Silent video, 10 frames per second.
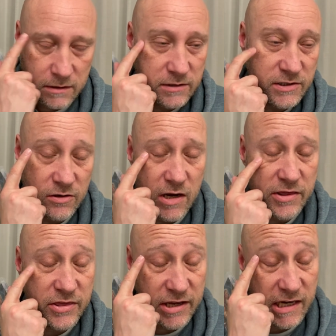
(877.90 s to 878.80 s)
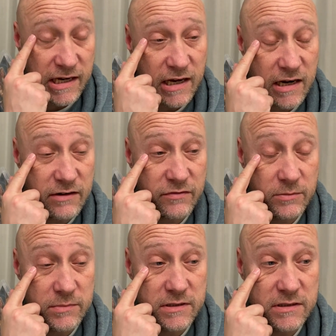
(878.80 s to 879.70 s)
So I think I got it
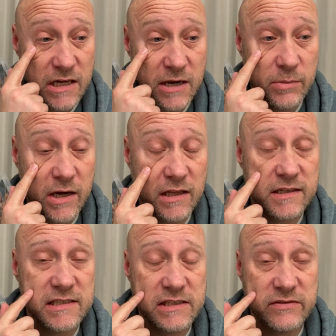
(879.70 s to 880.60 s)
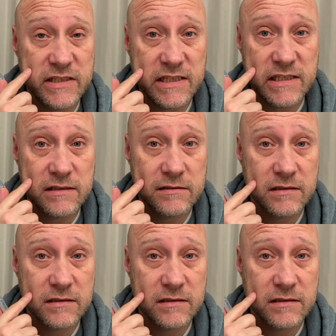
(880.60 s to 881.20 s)
from Diabolic DVD.